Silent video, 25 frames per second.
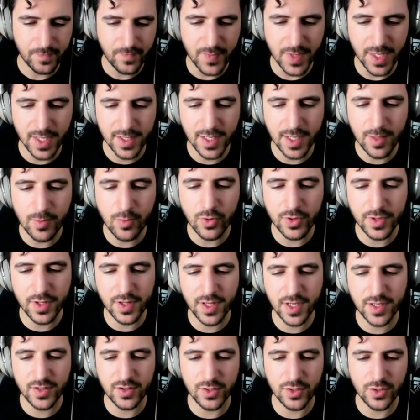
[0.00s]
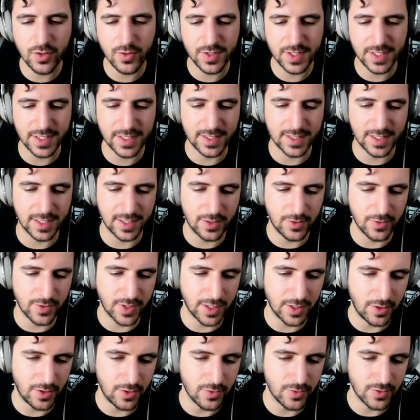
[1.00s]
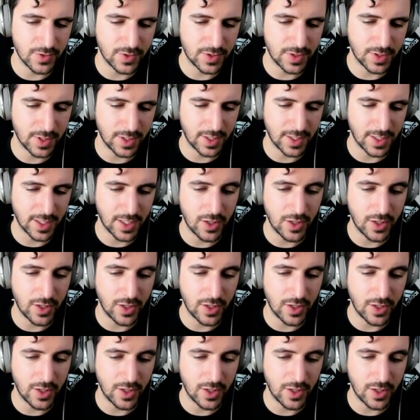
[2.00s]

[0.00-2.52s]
The important thing to note is that you can use